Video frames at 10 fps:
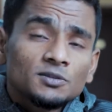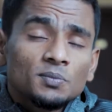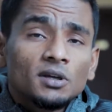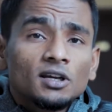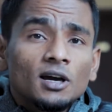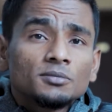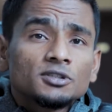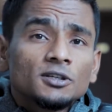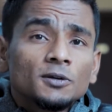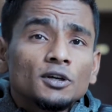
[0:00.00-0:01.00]
speed comes
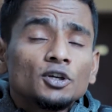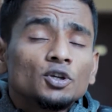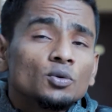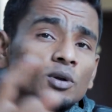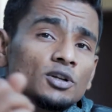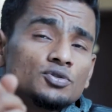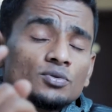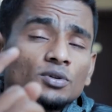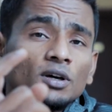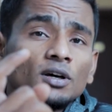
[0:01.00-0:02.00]
in. You will
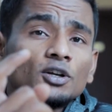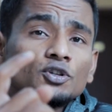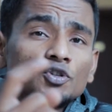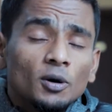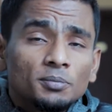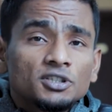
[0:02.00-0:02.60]
drop